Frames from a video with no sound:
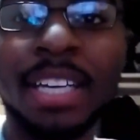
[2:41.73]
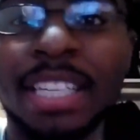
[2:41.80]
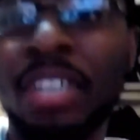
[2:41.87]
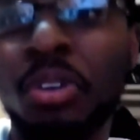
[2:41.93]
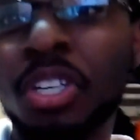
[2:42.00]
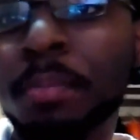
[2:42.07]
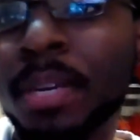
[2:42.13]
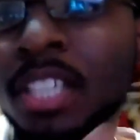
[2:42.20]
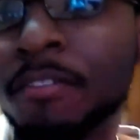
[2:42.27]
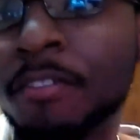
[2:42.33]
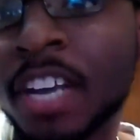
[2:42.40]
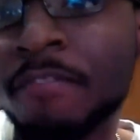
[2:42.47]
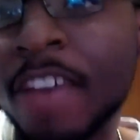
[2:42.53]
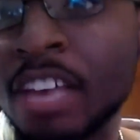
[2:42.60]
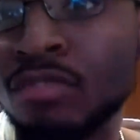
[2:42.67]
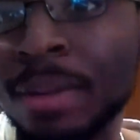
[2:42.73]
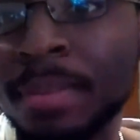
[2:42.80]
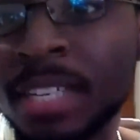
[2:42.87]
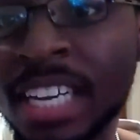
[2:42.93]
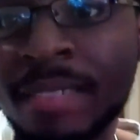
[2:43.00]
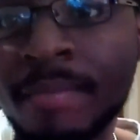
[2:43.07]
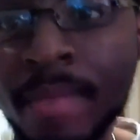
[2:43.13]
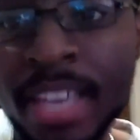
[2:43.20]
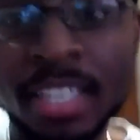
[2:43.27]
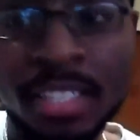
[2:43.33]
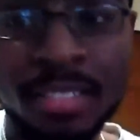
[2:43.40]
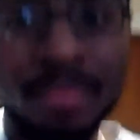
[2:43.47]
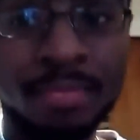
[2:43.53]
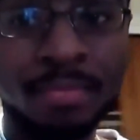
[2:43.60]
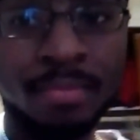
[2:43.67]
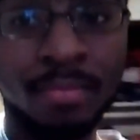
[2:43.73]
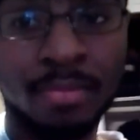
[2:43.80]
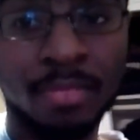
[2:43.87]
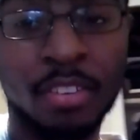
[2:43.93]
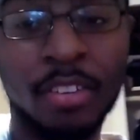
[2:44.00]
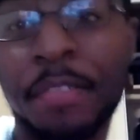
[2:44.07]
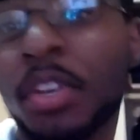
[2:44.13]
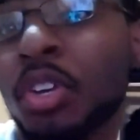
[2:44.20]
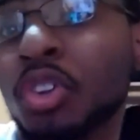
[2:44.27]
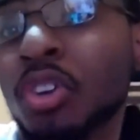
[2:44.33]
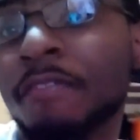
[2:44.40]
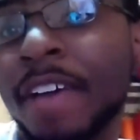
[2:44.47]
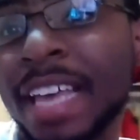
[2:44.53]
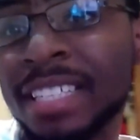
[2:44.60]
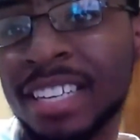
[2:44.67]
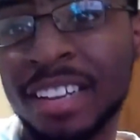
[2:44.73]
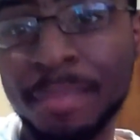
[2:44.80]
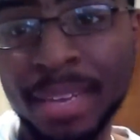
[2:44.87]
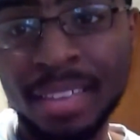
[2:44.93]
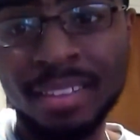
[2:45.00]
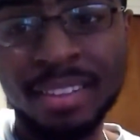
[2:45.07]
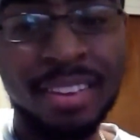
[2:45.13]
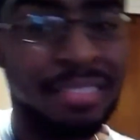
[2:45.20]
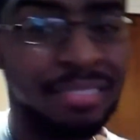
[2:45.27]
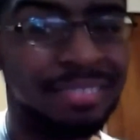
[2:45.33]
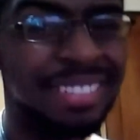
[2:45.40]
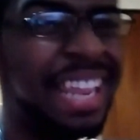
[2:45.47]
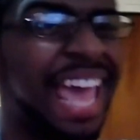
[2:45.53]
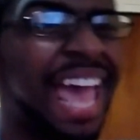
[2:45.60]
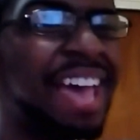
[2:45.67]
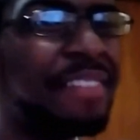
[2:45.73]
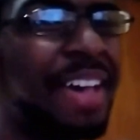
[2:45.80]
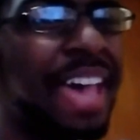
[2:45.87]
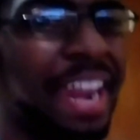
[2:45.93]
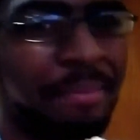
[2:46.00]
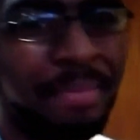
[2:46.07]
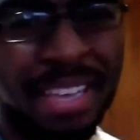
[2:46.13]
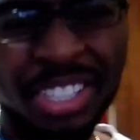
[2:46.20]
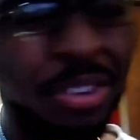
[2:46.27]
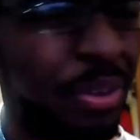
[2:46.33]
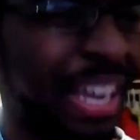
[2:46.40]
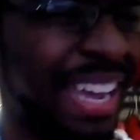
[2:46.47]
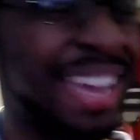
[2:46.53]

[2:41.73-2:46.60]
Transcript: Because I do the motherfucking fast rapper shit, bitch. If you can do a fast baby, have at it, bitch.